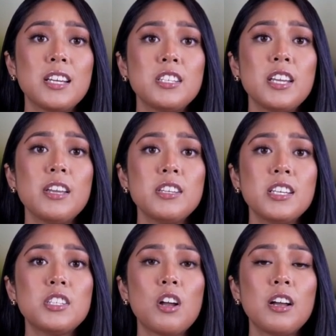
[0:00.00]
into
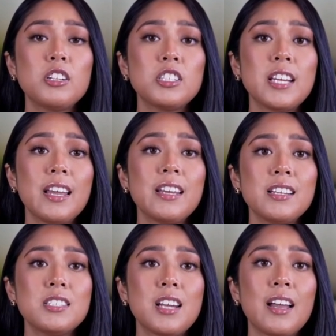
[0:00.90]
easy-to-understand
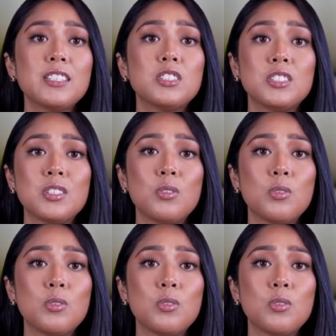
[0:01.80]
insights.